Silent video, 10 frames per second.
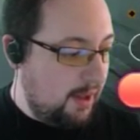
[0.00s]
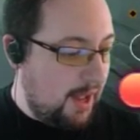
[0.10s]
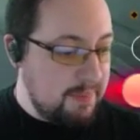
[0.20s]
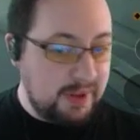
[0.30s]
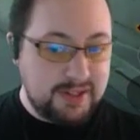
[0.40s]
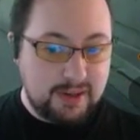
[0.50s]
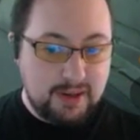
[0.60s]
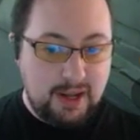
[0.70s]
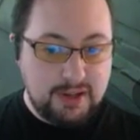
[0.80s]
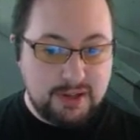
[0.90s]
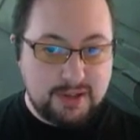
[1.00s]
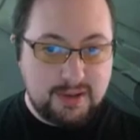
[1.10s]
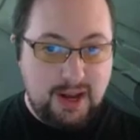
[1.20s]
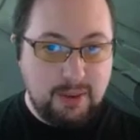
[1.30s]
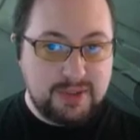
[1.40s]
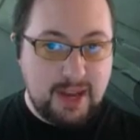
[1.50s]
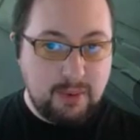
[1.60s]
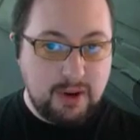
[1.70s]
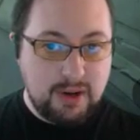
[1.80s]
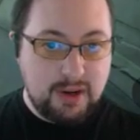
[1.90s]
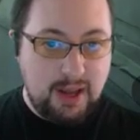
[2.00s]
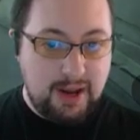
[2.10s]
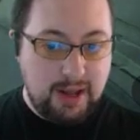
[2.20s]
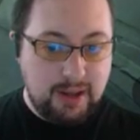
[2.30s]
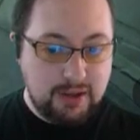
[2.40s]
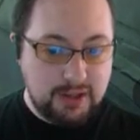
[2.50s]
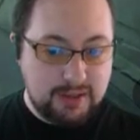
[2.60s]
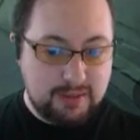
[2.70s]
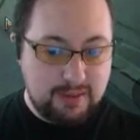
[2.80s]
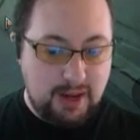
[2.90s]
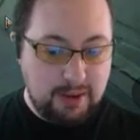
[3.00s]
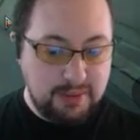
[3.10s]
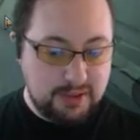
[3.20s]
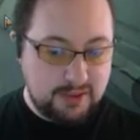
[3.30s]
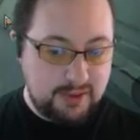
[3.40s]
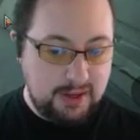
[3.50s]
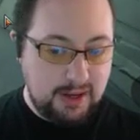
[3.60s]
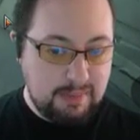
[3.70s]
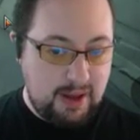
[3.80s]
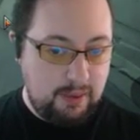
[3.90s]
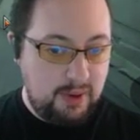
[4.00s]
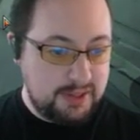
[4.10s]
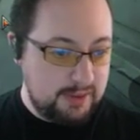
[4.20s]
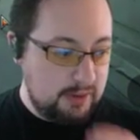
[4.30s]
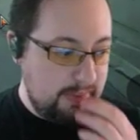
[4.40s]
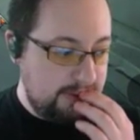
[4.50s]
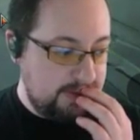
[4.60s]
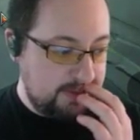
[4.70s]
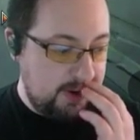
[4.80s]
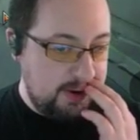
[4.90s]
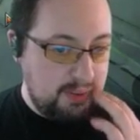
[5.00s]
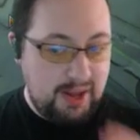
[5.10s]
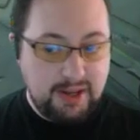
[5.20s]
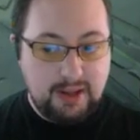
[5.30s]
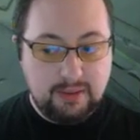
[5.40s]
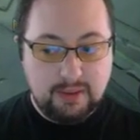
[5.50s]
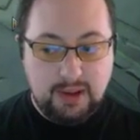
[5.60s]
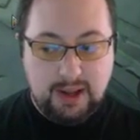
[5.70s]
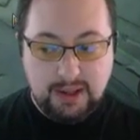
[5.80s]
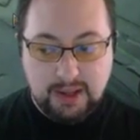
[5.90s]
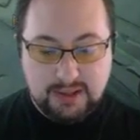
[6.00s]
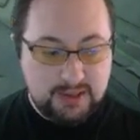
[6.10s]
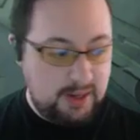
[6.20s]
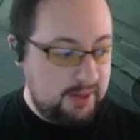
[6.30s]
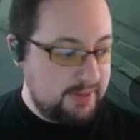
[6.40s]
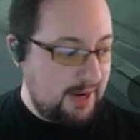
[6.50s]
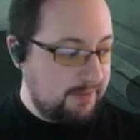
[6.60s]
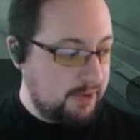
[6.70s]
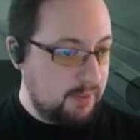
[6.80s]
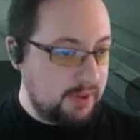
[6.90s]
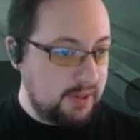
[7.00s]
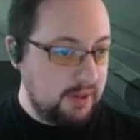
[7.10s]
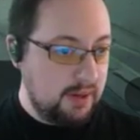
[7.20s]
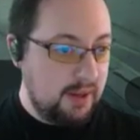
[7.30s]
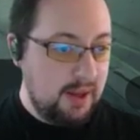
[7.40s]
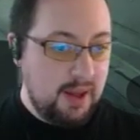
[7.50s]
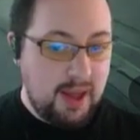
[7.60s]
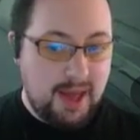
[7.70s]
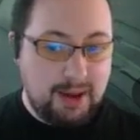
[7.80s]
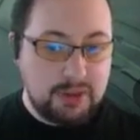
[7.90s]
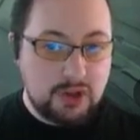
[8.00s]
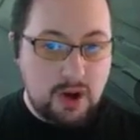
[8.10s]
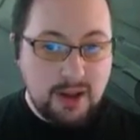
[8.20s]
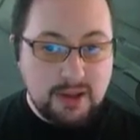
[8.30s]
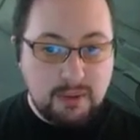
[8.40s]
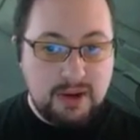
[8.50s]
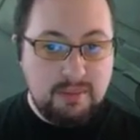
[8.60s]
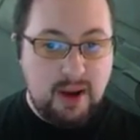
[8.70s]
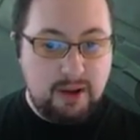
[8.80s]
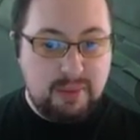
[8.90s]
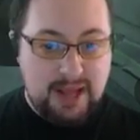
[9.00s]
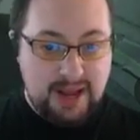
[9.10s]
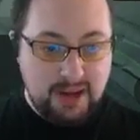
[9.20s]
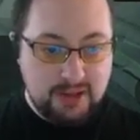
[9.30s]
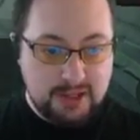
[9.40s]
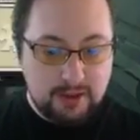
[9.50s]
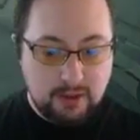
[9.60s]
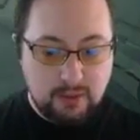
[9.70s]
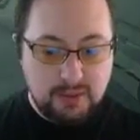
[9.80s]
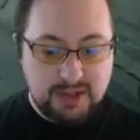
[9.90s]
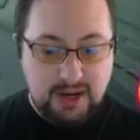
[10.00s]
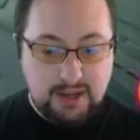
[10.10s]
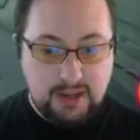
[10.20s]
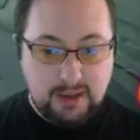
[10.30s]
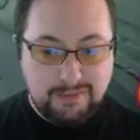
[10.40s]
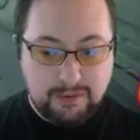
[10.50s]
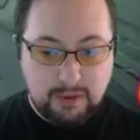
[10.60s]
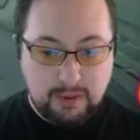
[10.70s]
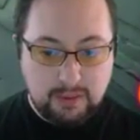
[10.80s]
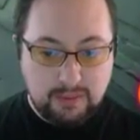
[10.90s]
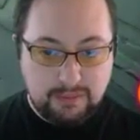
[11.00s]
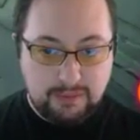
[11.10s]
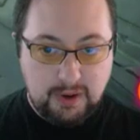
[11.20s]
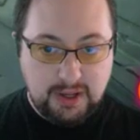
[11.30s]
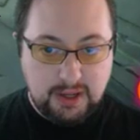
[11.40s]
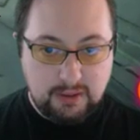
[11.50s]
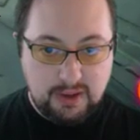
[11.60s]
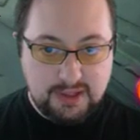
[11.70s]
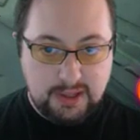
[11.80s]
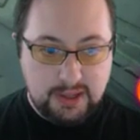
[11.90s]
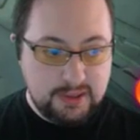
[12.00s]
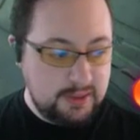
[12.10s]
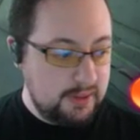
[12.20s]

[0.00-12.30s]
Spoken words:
I built it. I was at work and I was just thinking about what to do about discard or how to get Davriel working, and I was trying to do it in mono black so that there wasn't any need for any kind of crazy lands.